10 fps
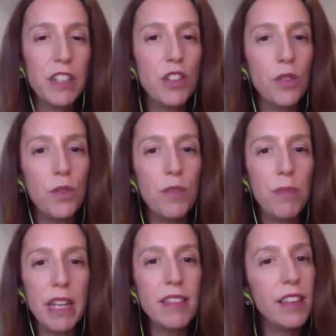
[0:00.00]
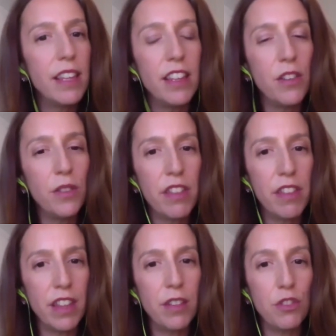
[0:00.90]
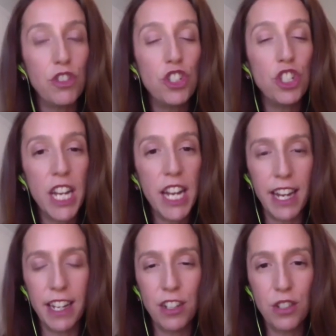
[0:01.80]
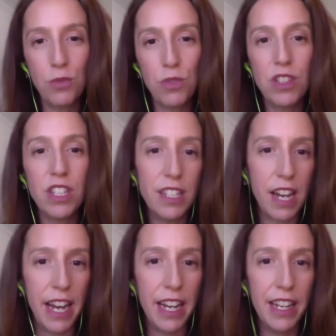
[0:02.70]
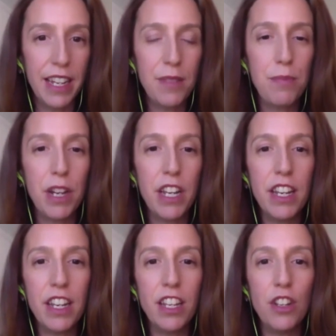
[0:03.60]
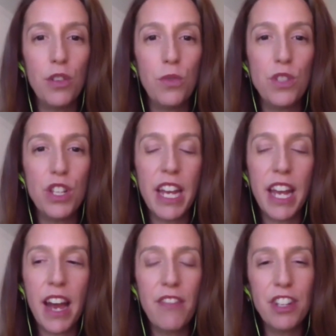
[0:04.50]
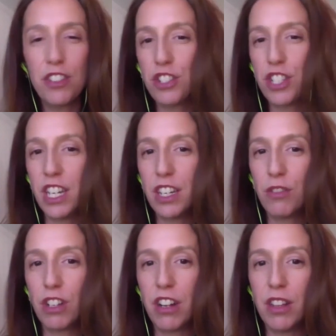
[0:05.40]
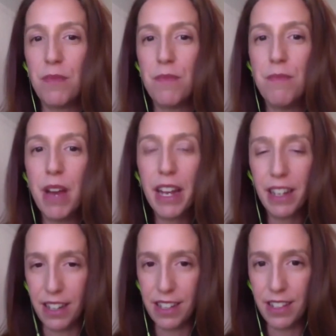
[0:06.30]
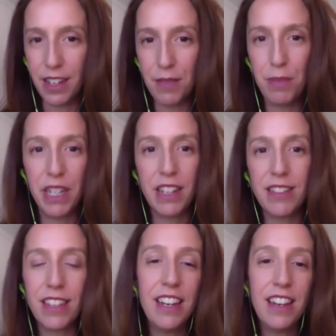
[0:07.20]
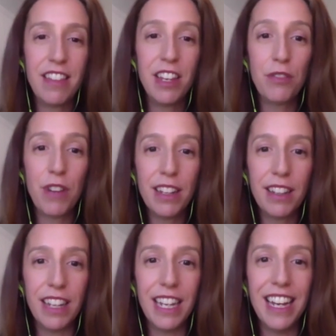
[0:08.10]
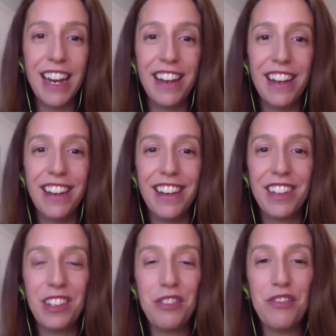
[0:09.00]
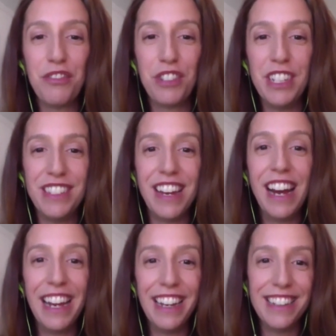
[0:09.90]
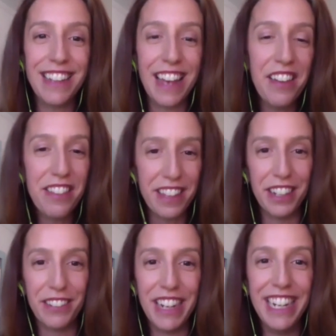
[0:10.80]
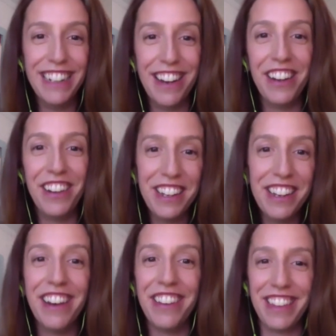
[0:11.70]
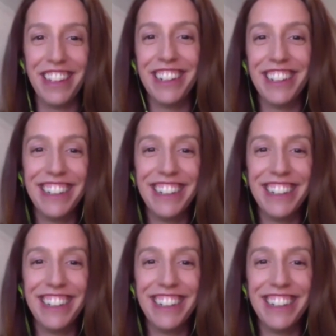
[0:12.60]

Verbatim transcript: So basically the only thing that was changed was the diet, but, you know, did they have an understanding regarding the mechanism? Because theoretically a, a gluten-free diet is healthier, right? Not unhealthier.